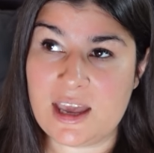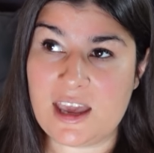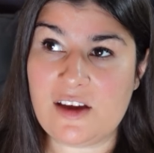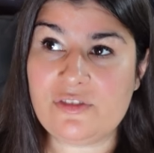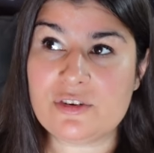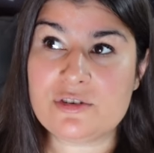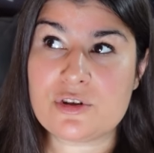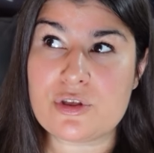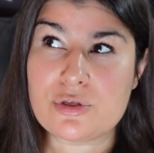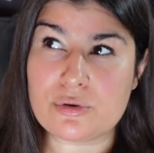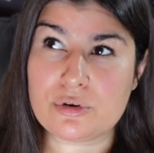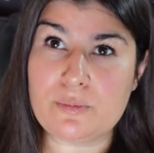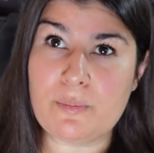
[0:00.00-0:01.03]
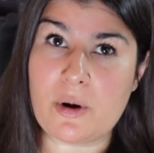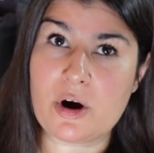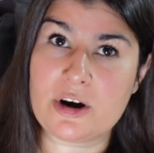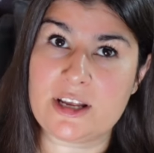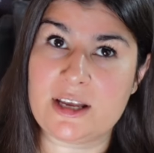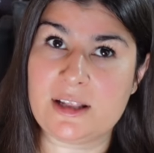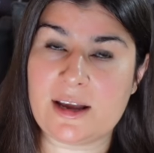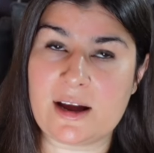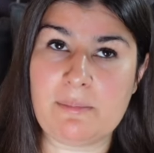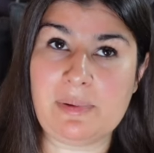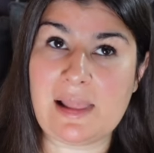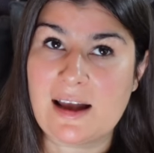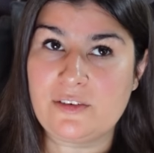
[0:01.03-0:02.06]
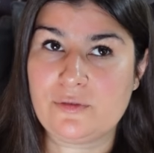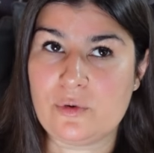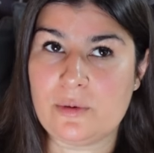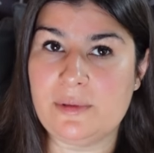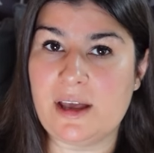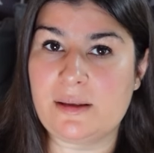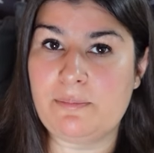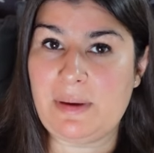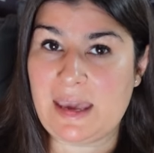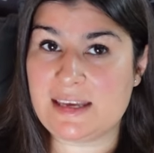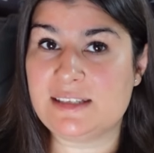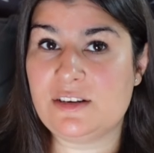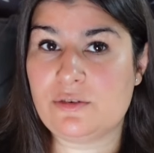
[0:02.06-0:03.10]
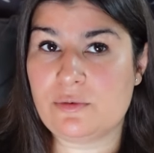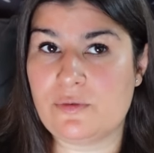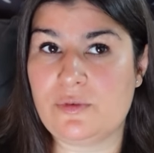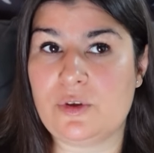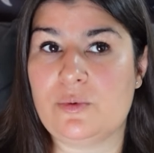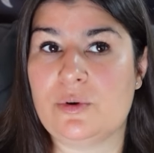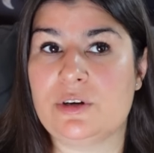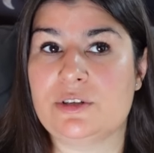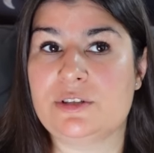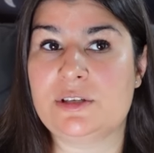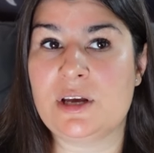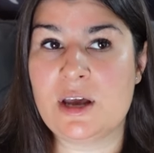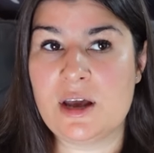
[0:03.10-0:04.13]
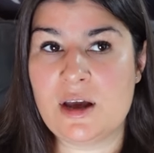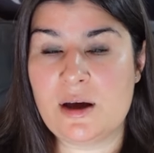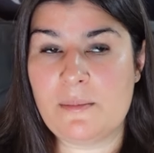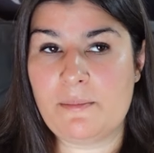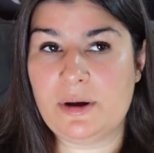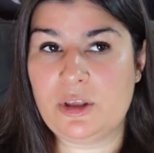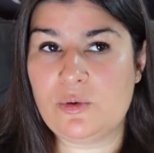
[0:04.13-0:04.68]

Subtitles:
If there's a third party, like a platform that pays their reviewers but